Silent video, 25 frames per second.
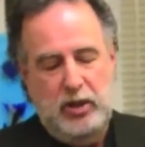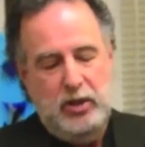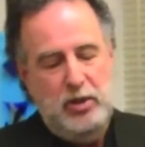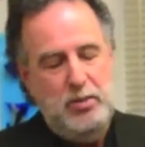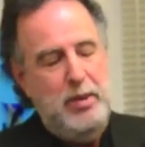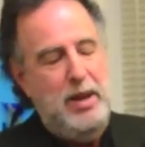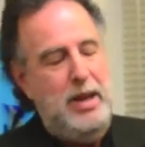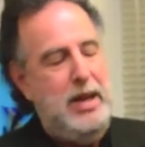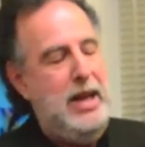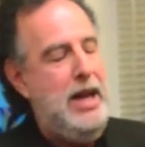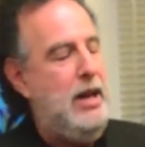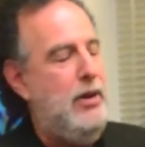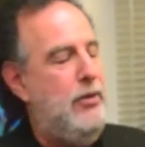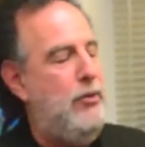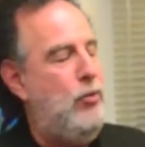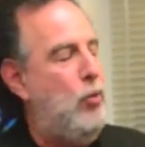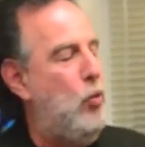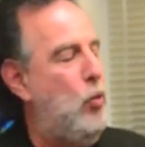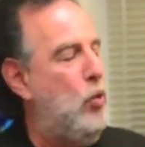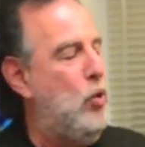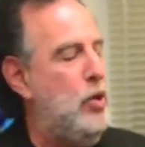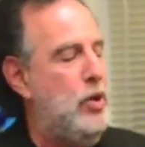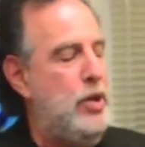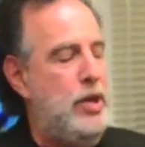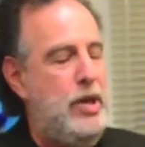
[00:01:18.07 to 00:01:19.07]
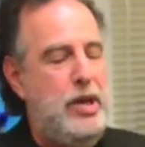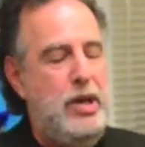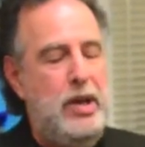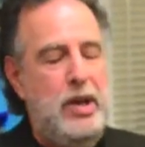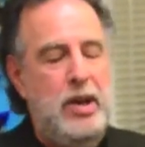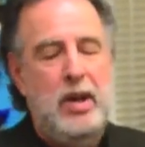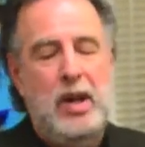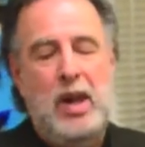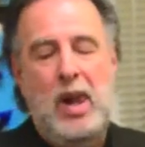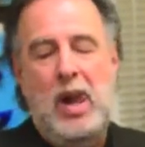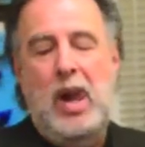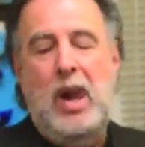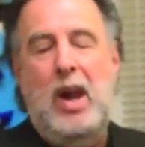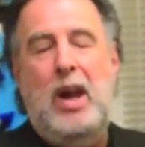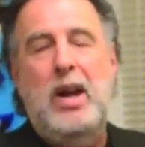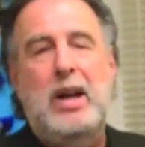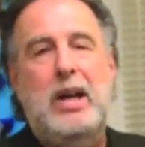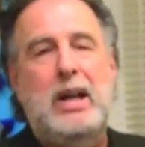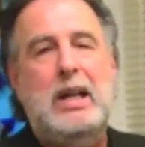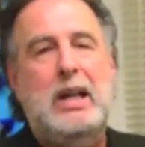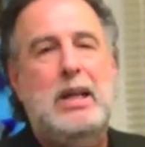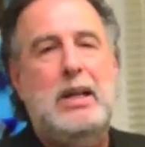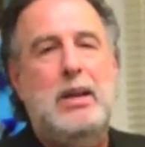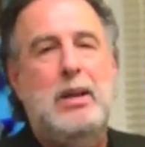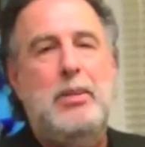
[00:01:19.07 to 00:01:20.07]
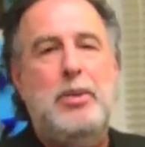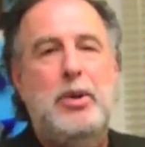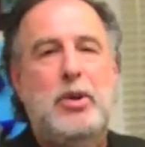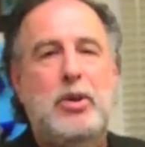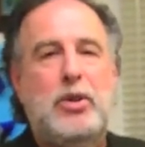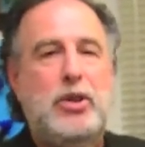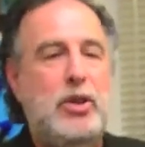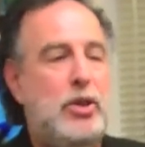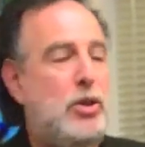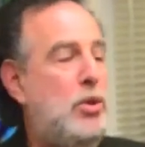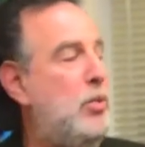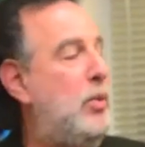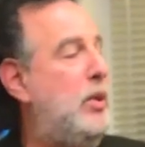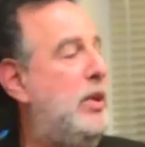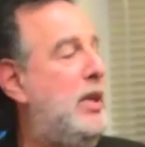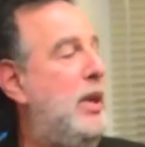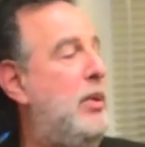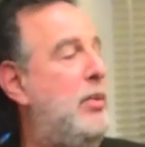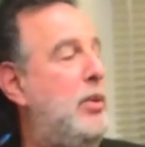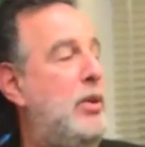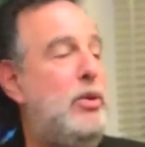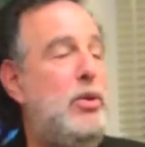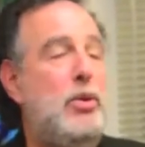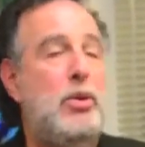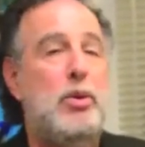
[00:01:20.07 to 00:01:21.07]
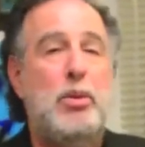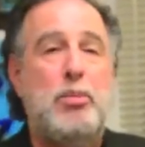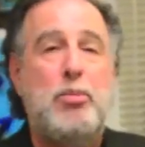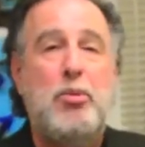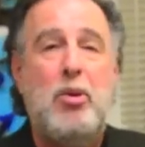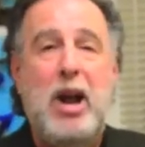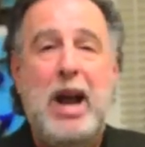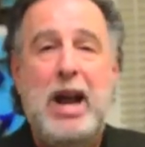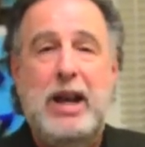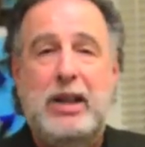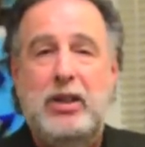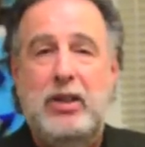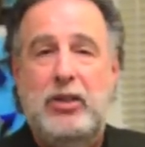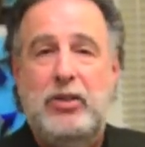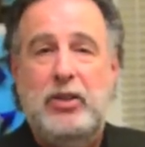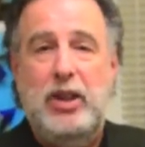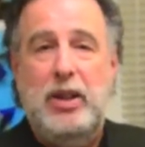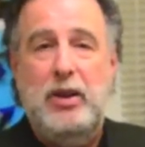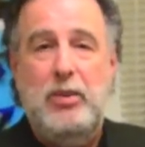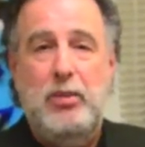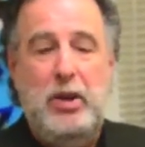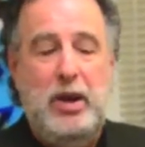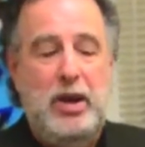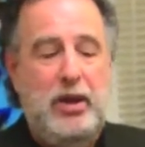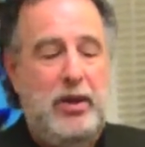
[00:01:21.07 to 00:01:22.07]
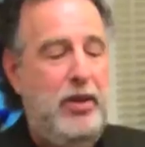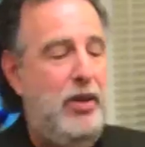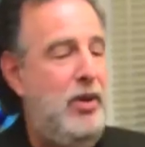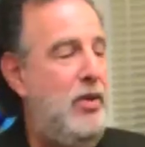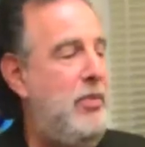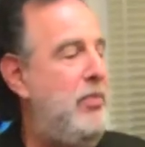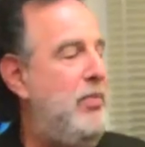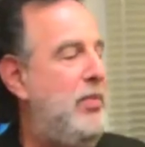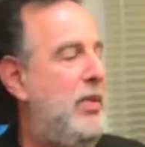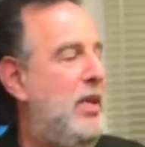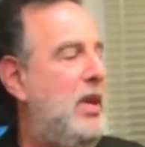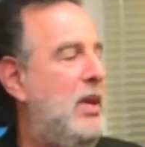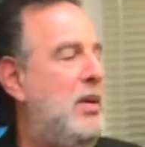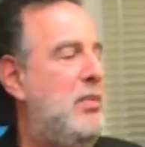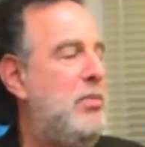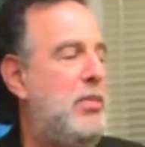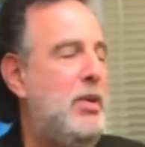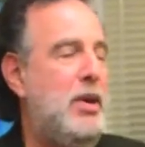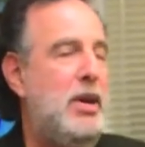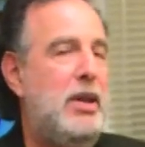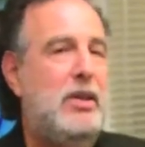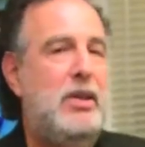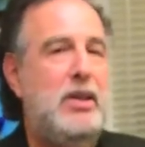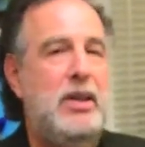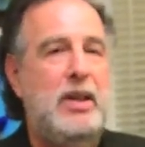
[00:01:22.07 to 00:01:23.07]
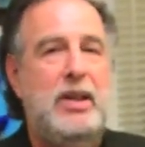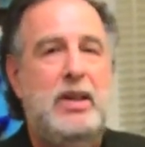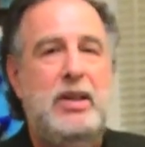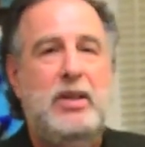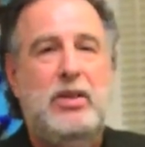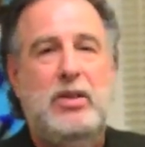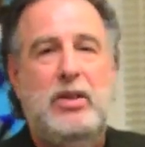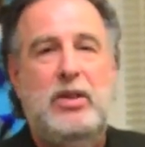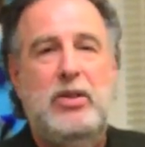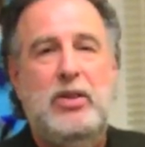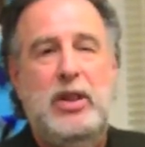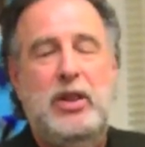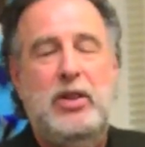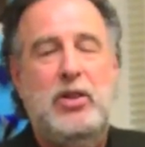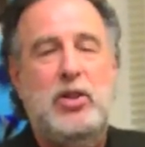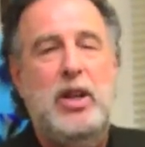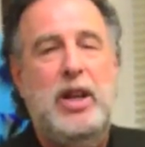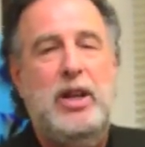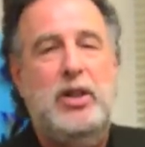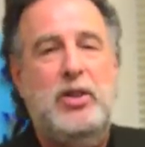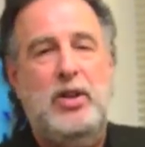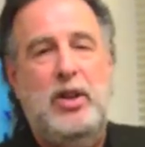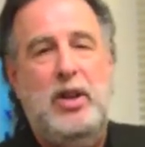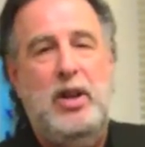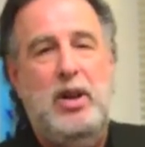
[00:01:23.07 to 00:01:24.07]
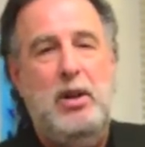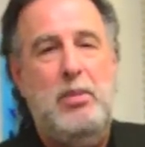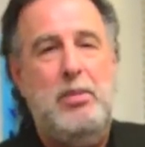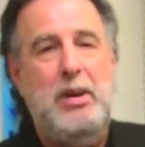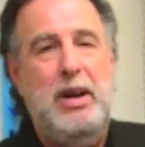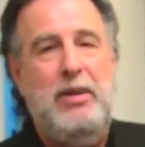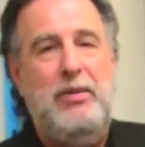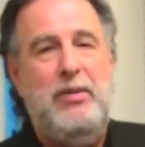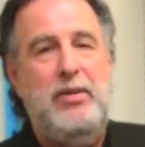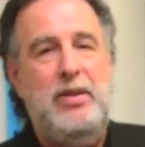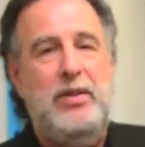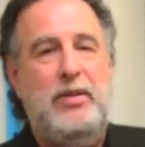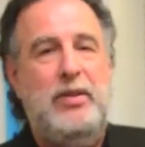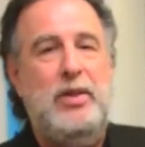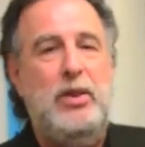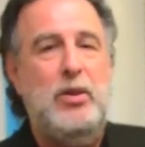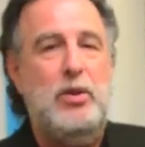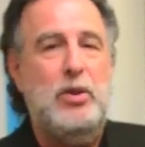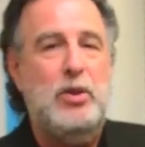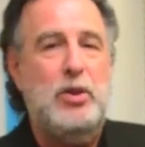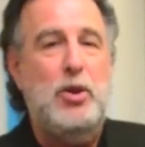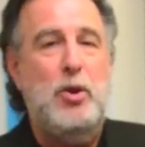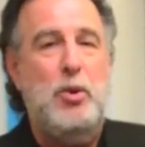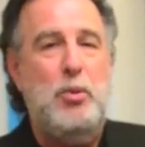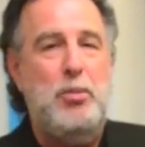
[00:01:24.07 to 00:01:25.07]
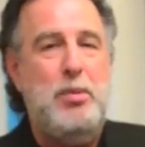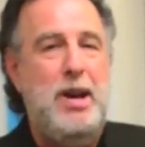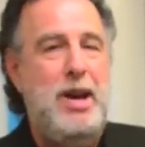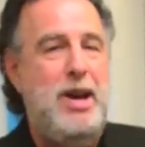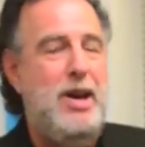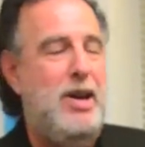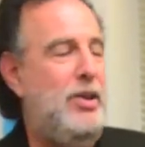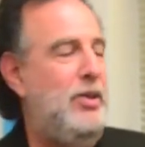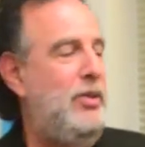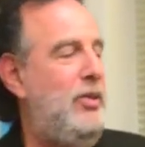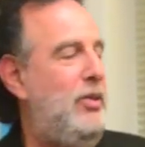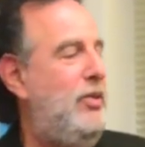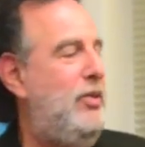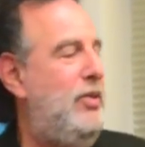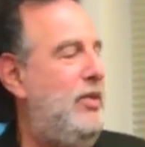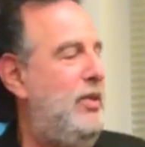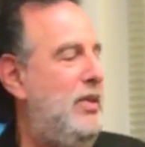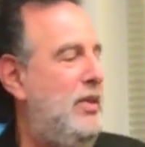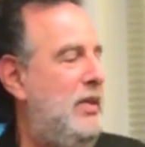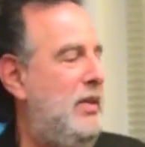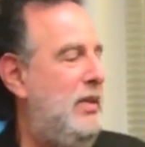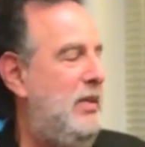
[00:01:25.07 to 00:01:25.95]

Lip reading: It's made out of wood, because this is what they would do their practicing with, but this thing checks in at about 50 or so pounds.